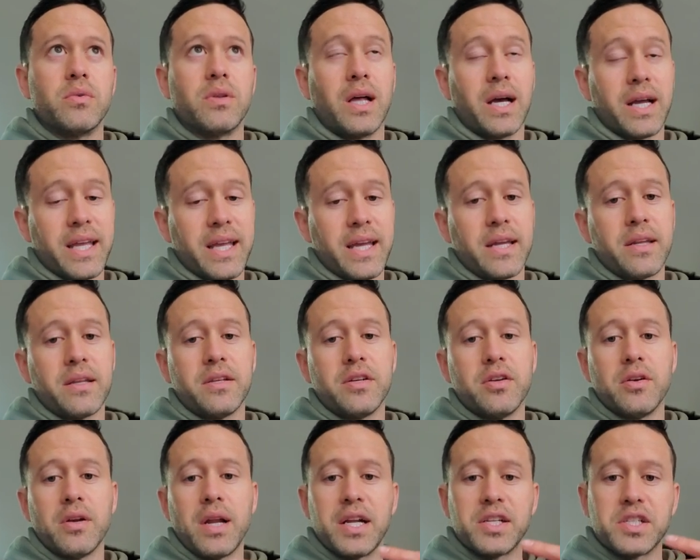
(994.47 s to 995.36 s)
again
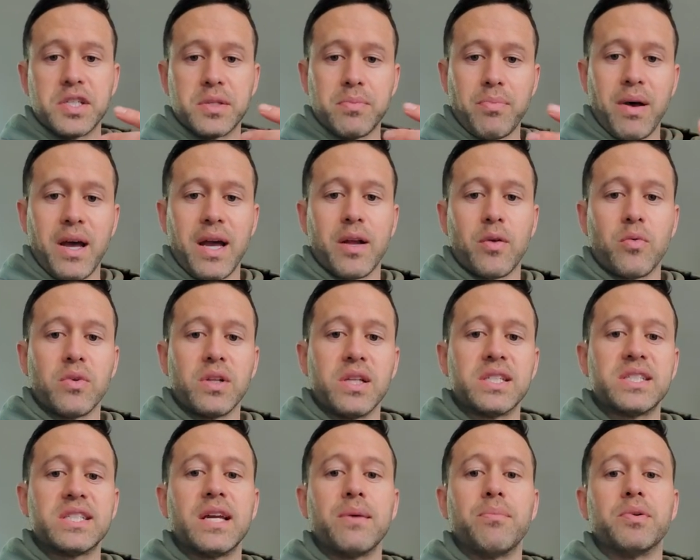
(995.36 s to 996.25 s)
you're not just buying real
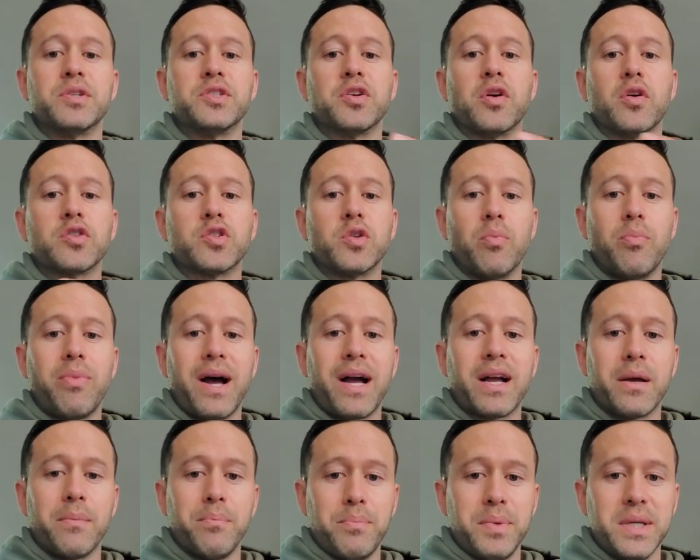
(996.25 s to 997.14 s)
estate but you're also
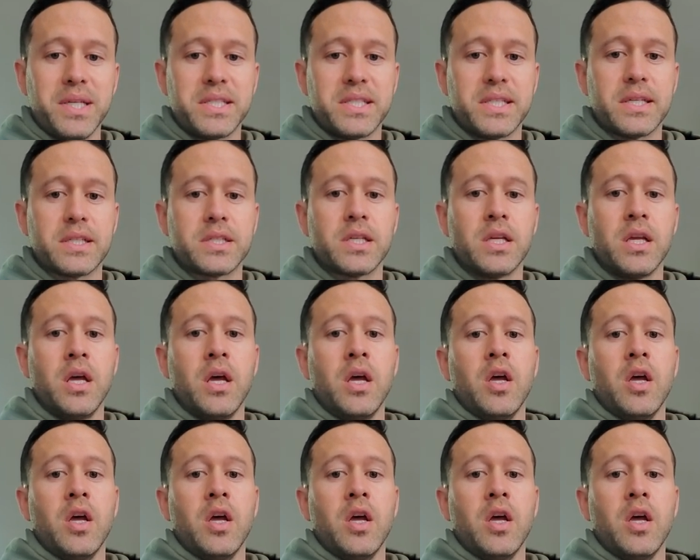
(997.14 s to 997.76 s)
buying a business